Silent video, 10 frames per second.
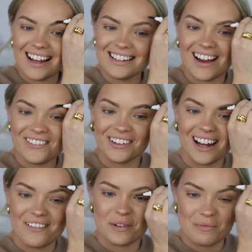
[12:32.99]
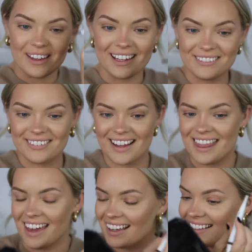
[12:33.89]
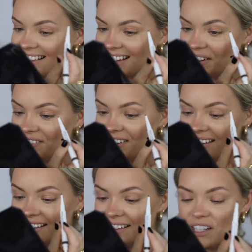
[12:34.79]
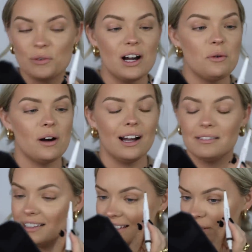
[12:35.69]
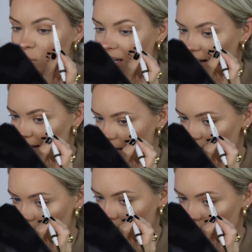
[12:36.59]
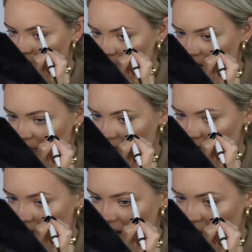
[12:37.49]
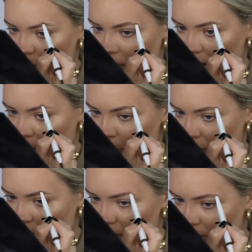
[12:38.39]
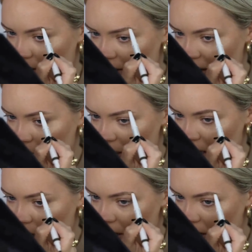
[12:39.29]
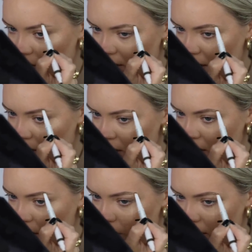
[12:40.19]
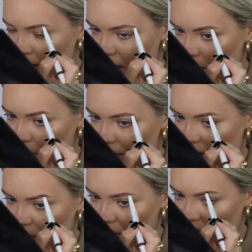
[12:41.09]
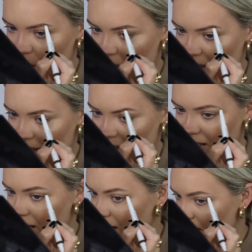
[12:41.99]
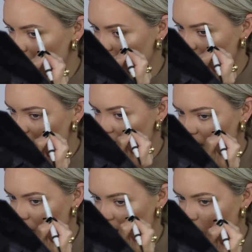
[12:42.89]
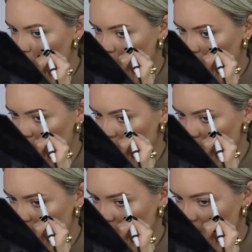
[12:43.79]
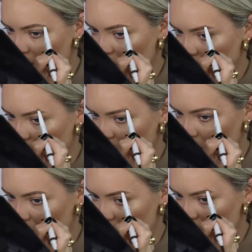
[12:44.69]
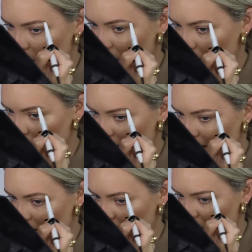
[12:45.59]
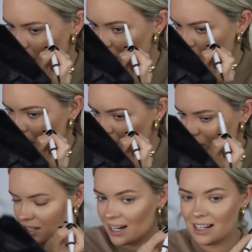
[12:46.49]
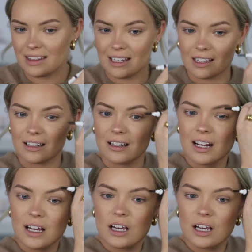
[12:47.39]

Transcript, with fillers: I never have a plan for things. So I feel like, you know what, why would this be any different? For my first couple episodes, let me know what topics you would like me to discuss. And you know, I've been putting this off for so long because so many other things have come up, and I'm just kind of thinking,